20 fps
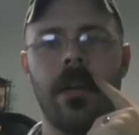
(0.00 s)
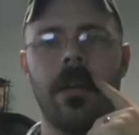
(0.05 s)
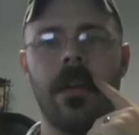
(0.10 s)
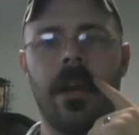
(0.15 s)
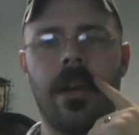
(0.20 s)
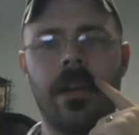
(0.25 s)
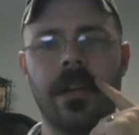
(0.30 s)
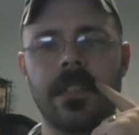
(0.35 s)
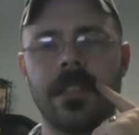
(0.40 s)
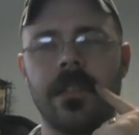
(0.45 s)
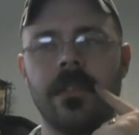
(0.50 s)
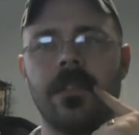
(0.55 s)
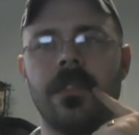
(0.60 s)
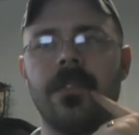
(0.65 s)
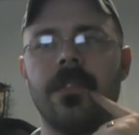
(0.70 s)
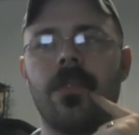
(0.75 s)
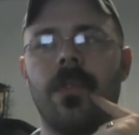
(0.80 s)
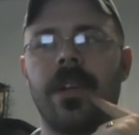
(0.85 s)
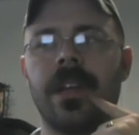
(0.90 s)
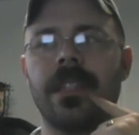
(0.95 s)

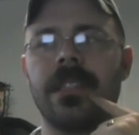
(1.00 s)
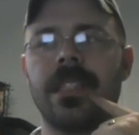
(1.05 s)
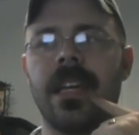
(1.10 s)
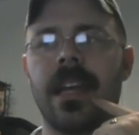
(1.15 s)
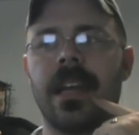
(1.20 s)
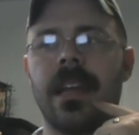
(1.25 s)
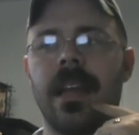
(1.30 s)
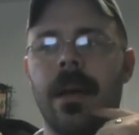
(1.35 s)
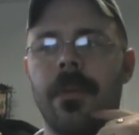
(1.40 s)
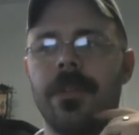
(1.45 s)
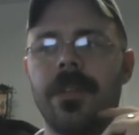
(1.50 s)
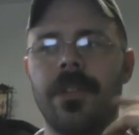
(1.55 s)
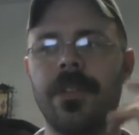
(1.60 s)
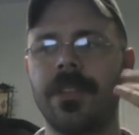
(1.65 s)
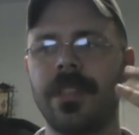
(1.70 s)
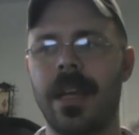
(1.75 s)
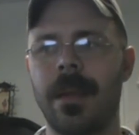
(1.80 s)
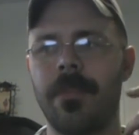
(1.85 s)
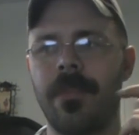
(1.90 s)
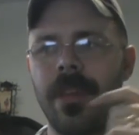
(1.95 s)
Ericsson's Nording second. I would do the
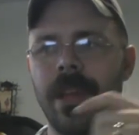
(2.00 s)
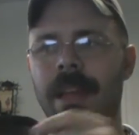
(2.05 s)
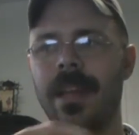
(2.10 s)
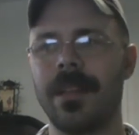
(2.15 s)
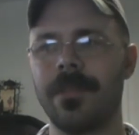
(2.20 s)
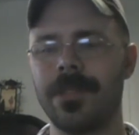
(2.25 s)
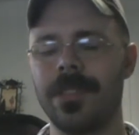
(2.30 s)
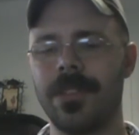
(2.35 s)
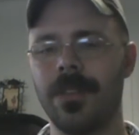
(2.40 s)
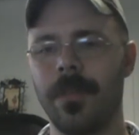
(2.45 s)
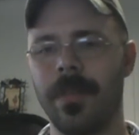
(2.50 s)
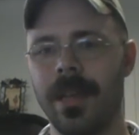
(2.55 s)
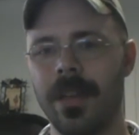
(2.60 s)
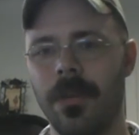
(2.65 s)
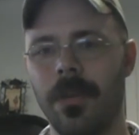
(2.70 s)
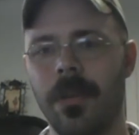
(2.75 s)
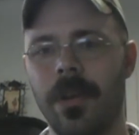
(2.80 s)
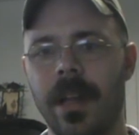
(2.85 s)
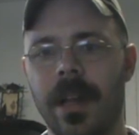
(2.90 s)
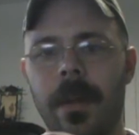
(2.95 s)
same thing. It would still be
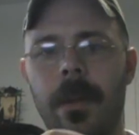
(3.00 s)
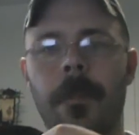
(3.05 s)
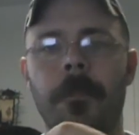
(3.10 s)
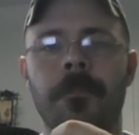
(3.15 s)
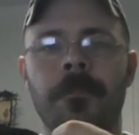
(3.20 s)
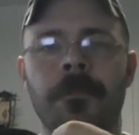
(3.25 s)
Nording.